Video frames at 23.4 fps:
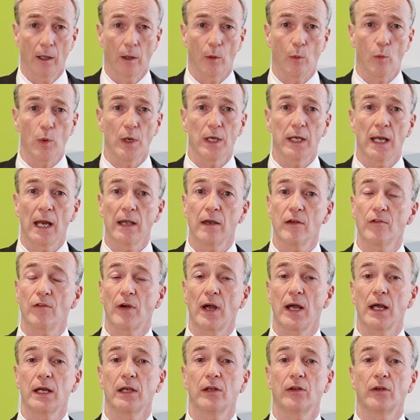We then
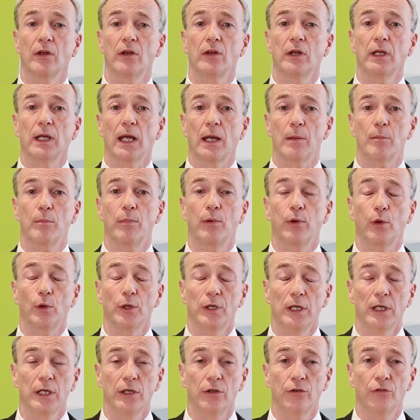invited the
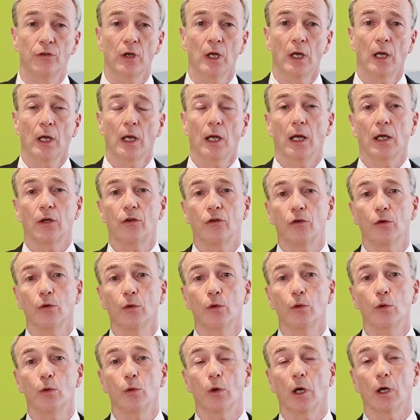employees
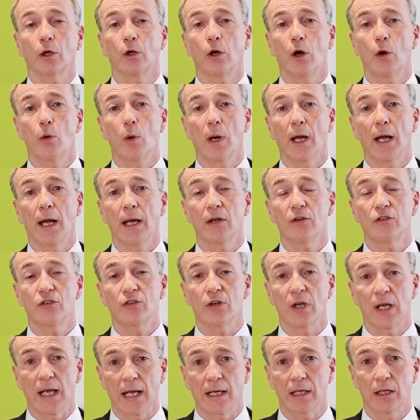to go ahead and
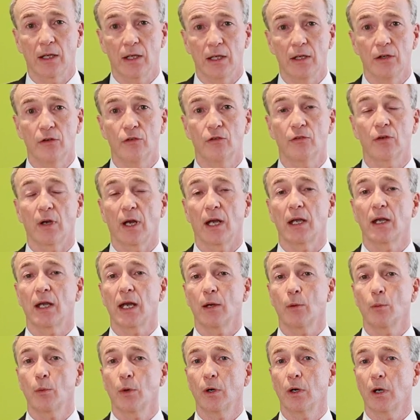select these, and
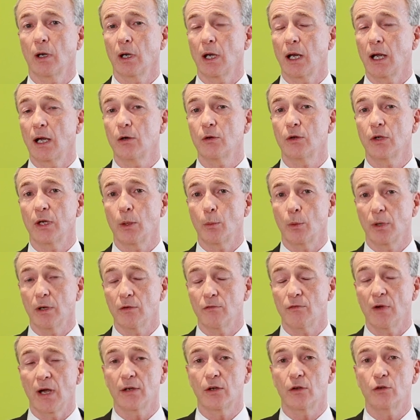they were
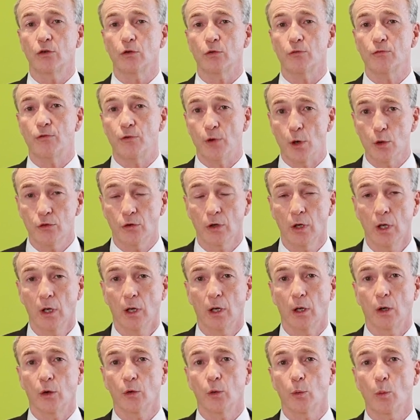invited to vote
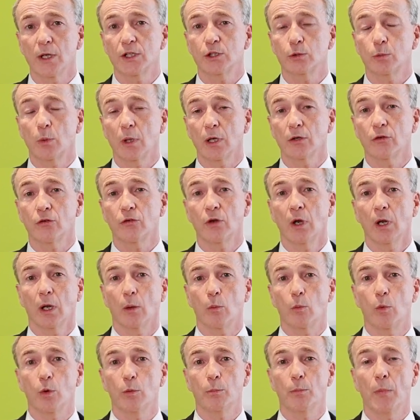on which ones
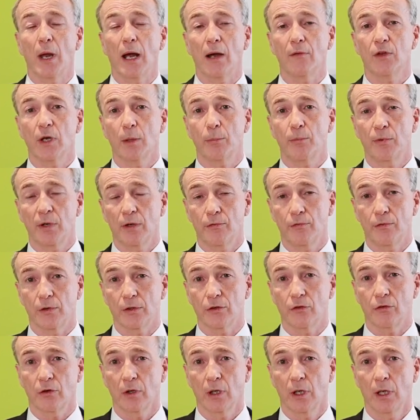would have their
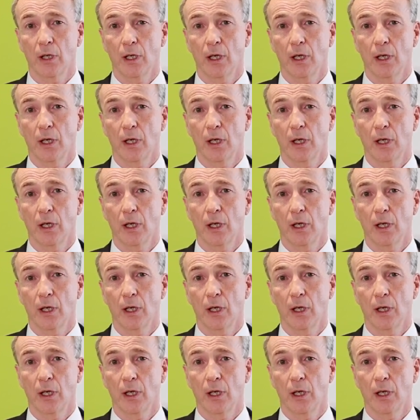preference.